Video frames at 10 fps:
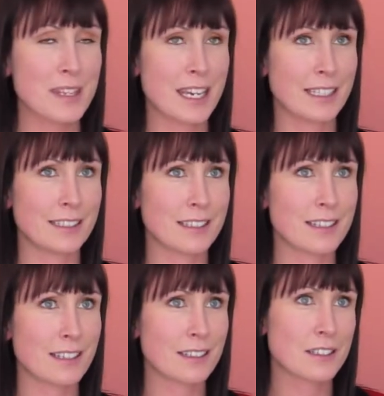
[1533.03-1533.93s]
And
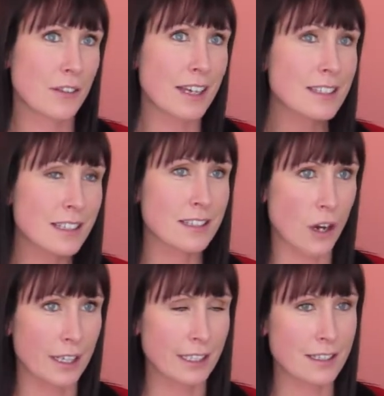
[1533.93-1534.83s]
so that's
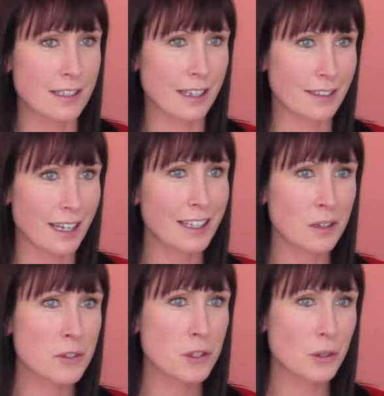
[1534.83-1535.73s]
exciting to see that. And
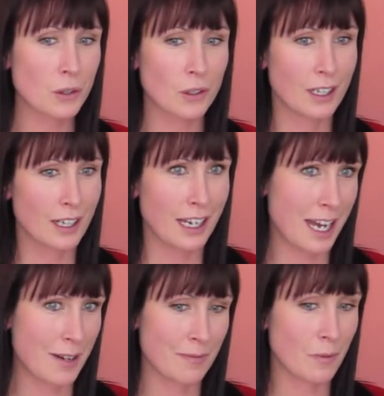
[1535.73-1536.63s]
I'm sure,
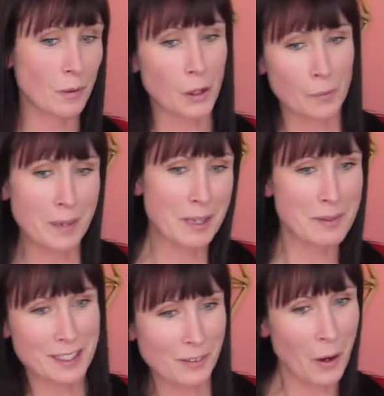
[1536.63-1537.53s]

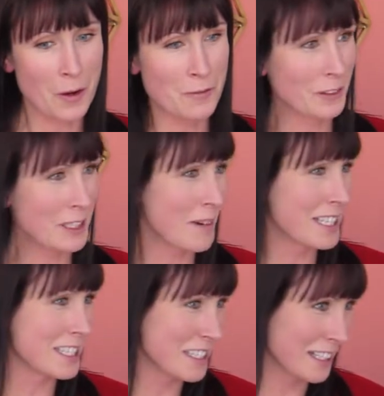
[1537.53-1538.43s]
maybe, or hopefully my
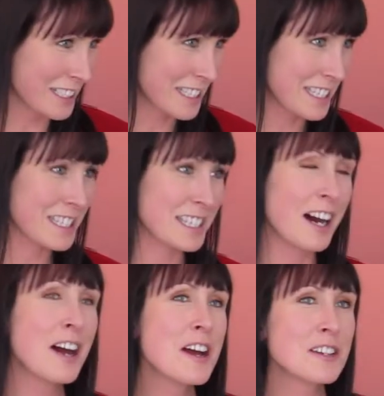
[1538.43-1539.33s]
younger
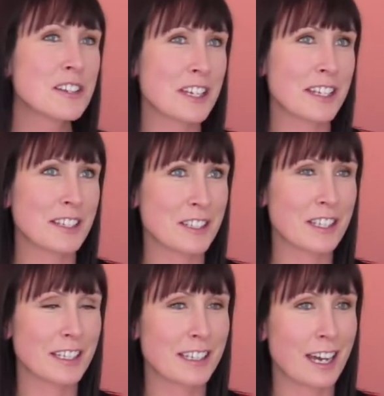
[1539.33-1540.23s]
sister,
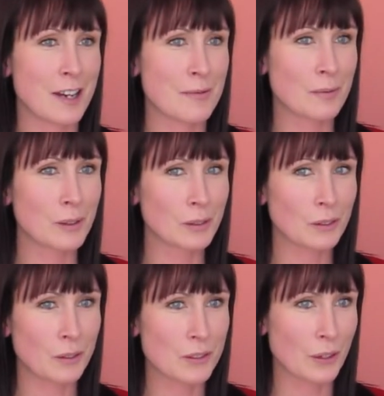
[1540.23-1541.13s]
she will
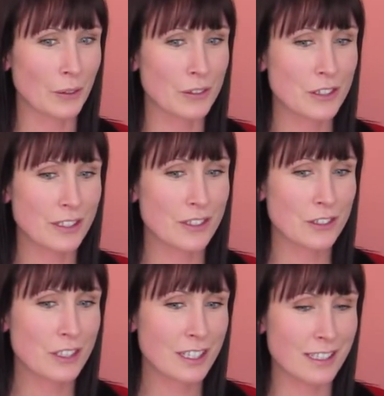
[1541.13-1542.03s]
also,
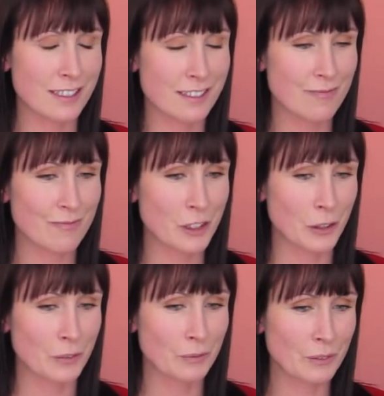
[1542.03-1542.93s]
she does,
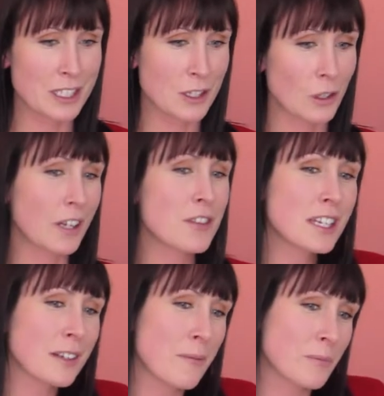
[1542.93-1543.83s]
listen along. I
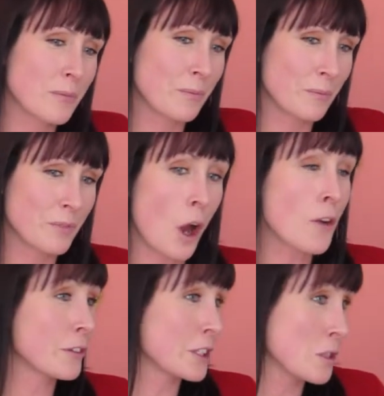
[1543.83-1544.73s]
think
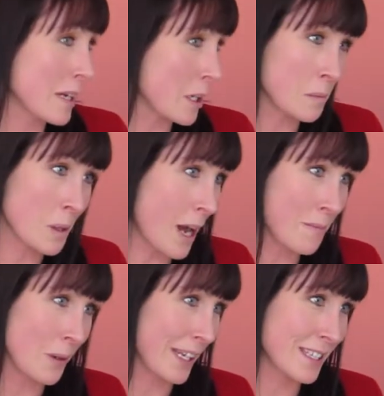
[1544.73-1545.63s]
hopefully she'll be able to apply it
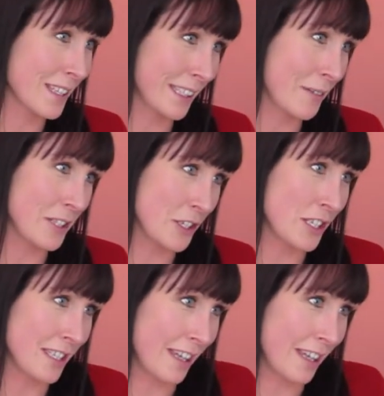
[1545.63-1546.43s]
more easily when she's